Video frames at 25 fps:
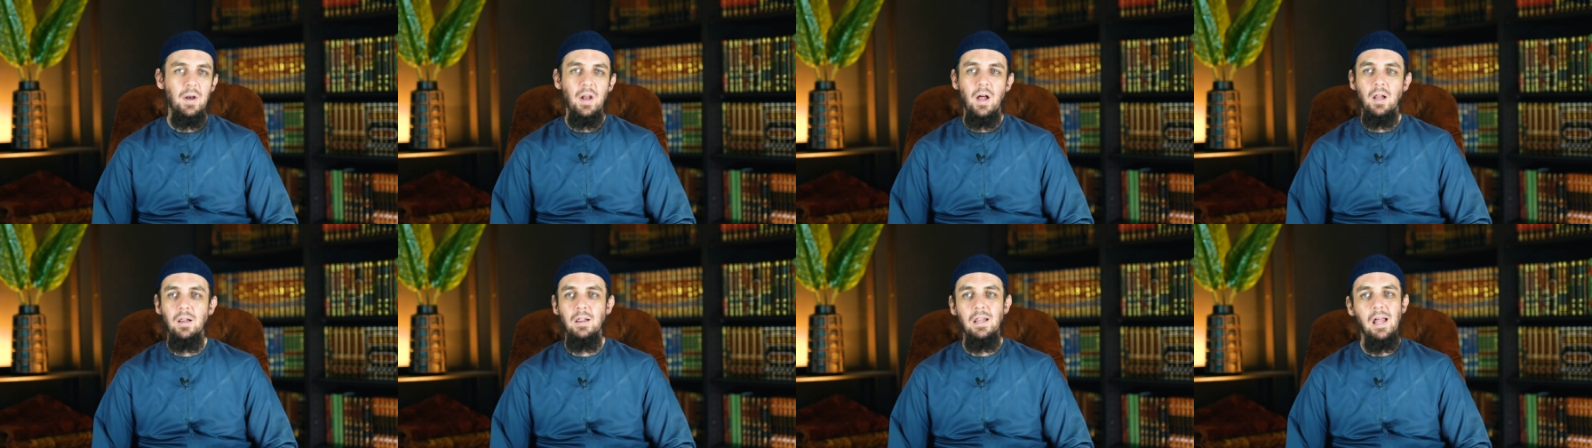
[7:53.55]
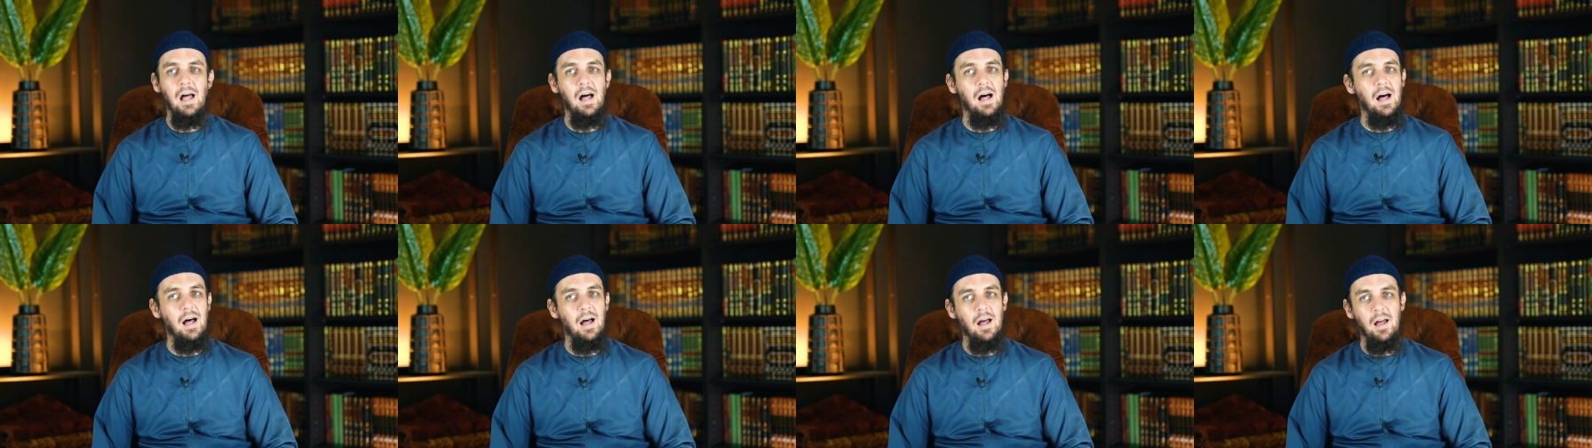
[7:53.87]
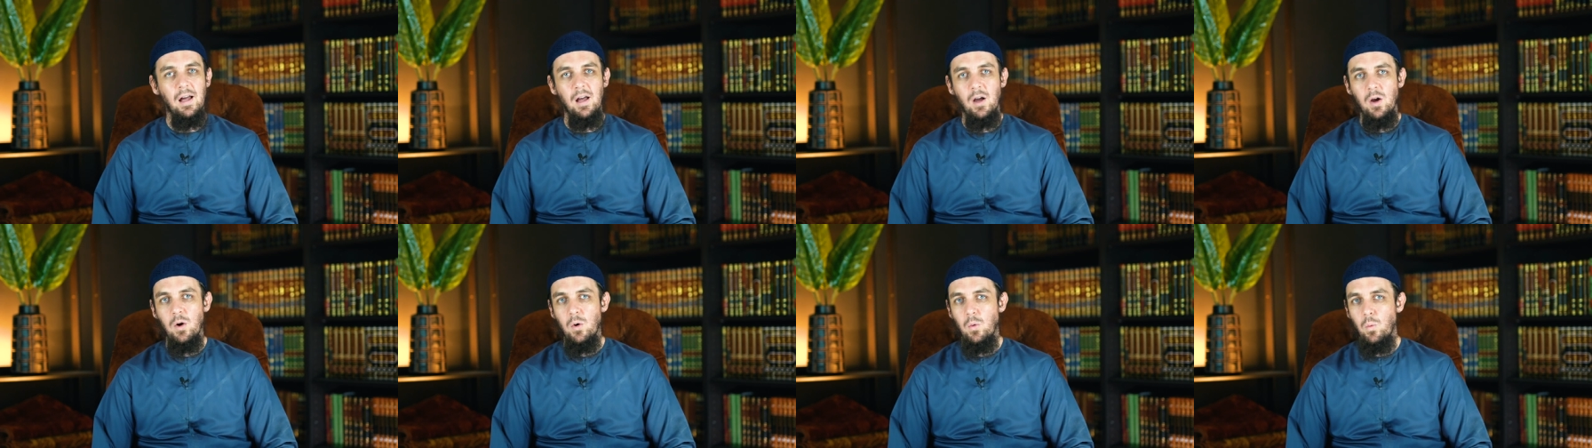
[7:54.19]
Allah
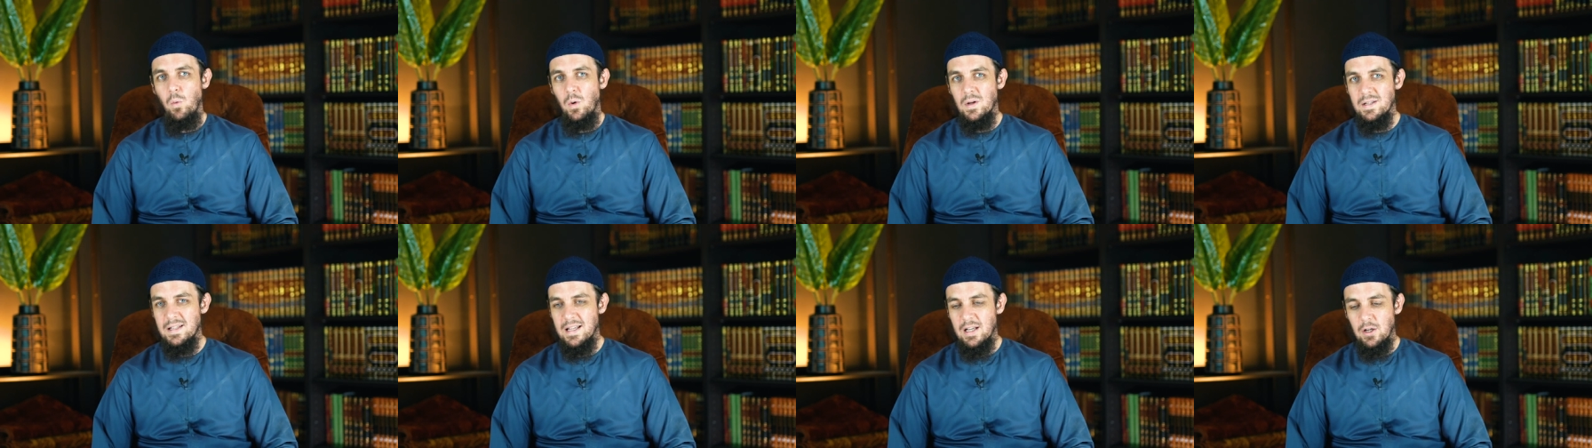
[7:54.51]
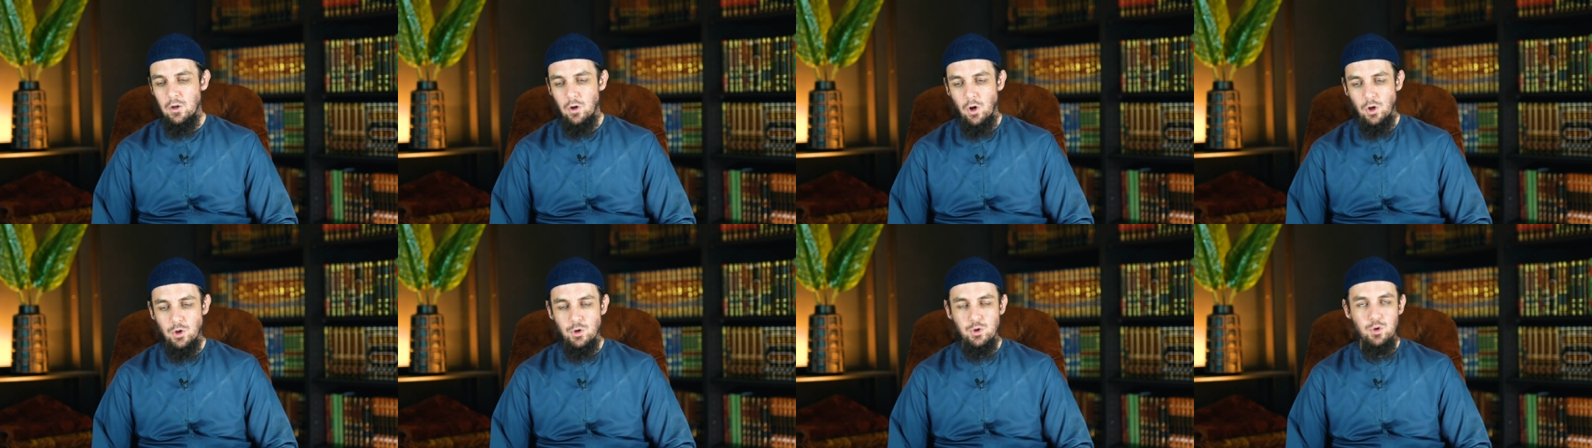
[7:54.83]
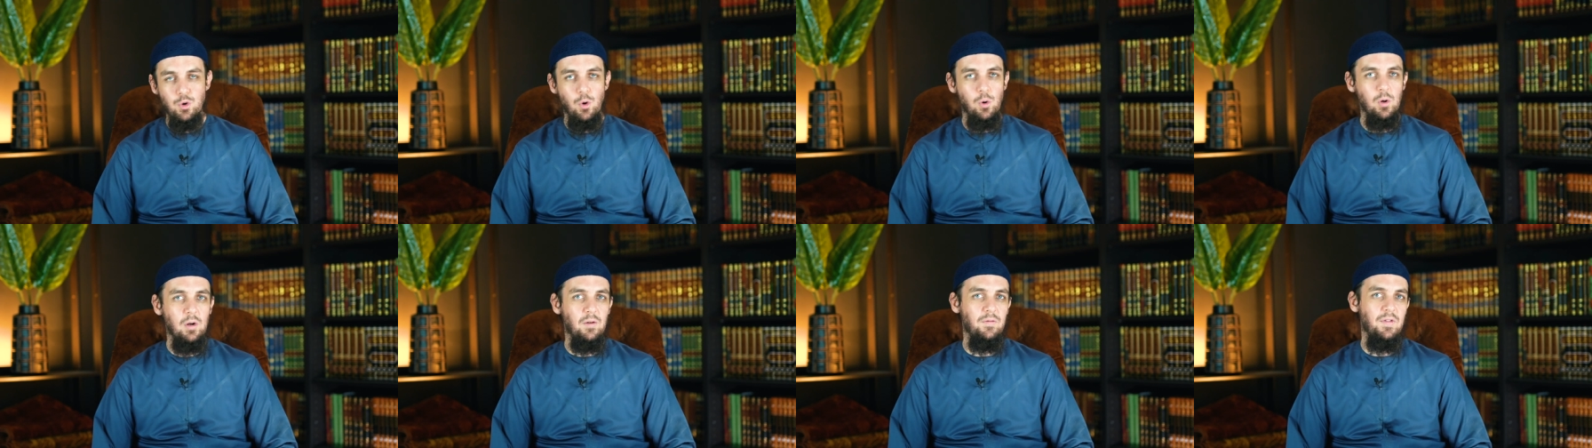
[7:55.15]
was in
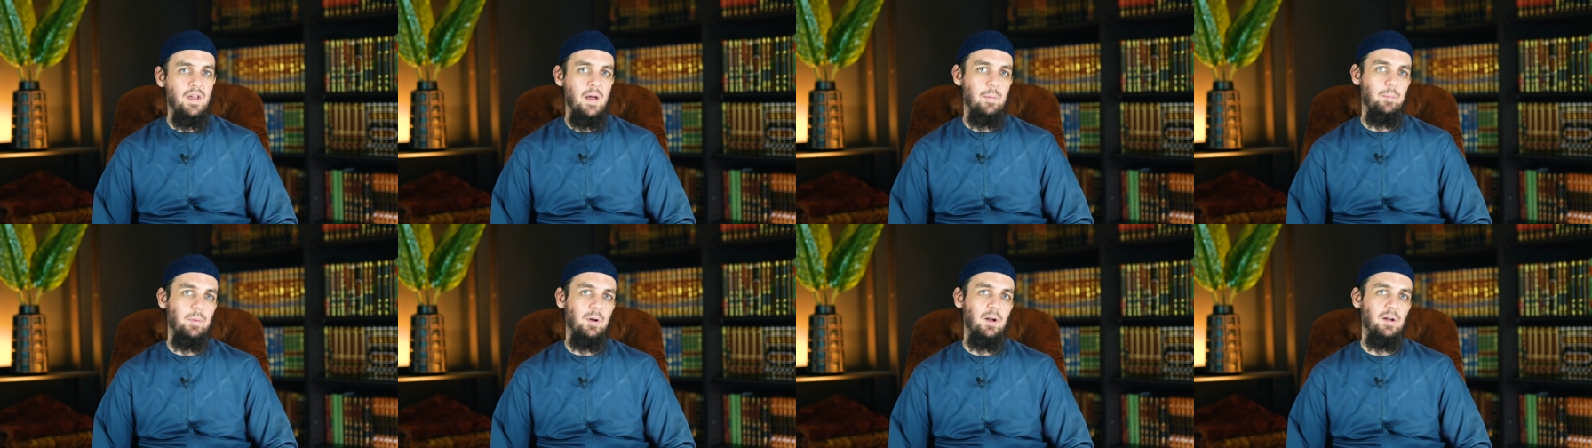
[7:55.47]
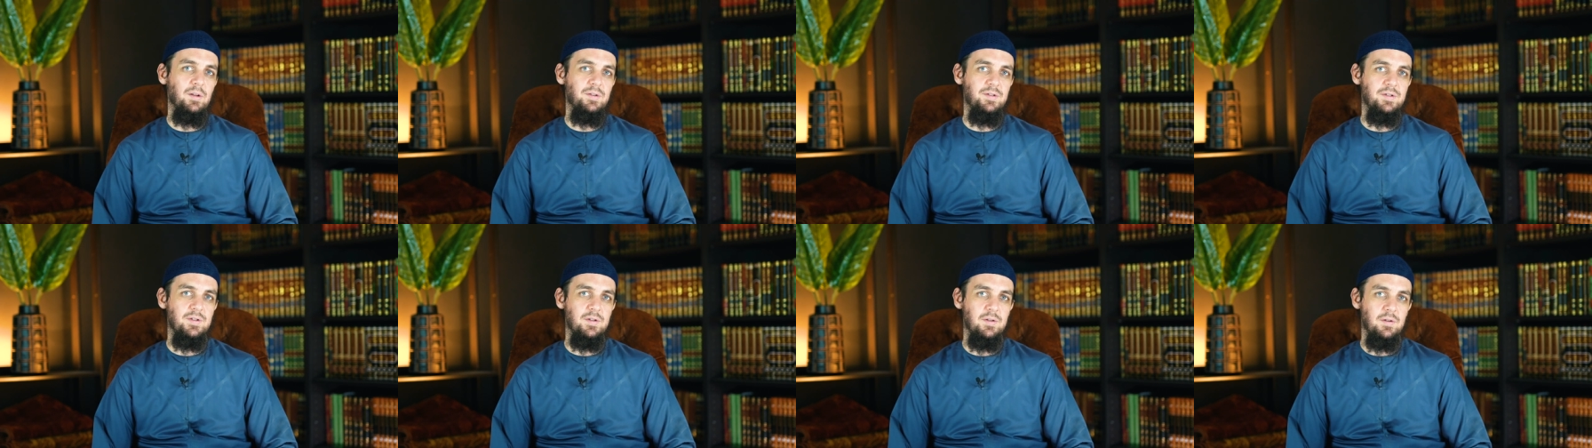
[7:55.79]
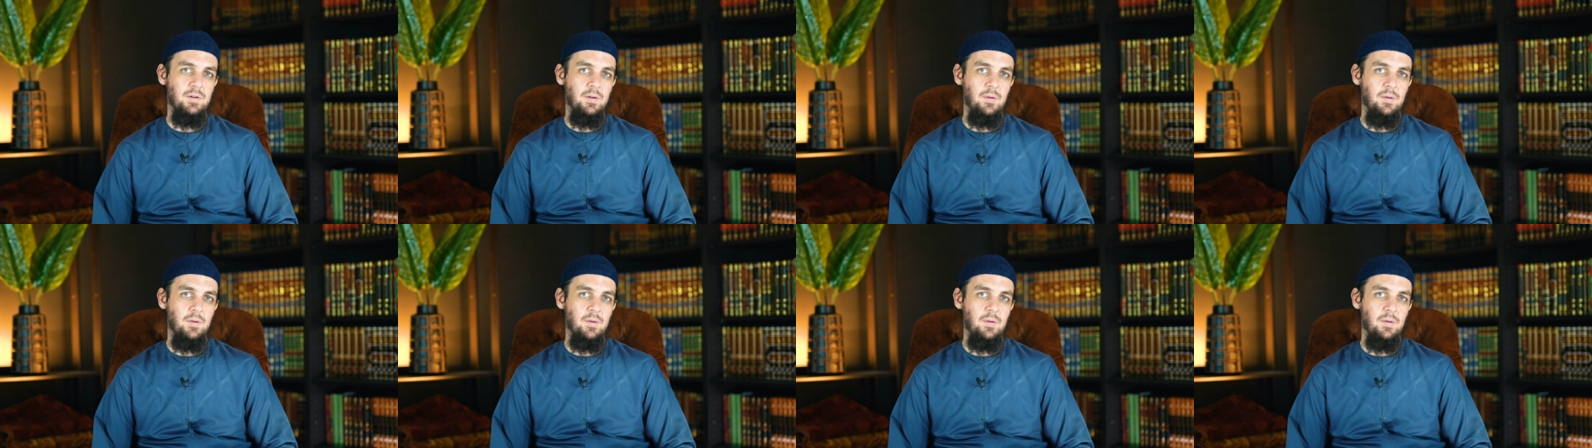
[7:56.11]
control of their plot.